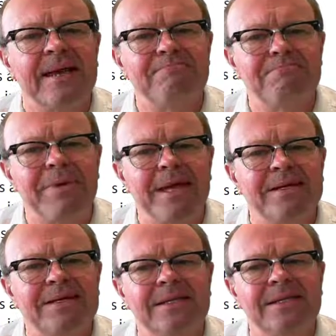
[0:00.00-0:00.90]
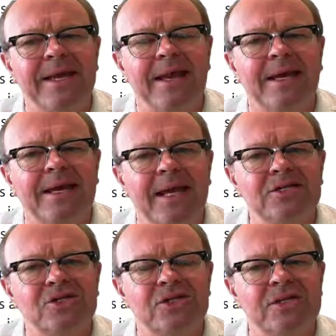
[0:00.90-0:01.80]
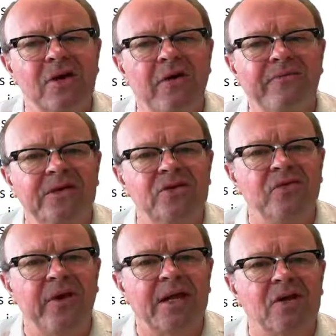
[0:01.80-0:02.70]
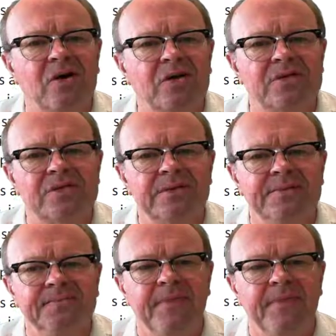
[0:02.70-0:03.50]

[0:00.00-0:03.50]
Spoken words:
embedded in the allocation of indirect costs.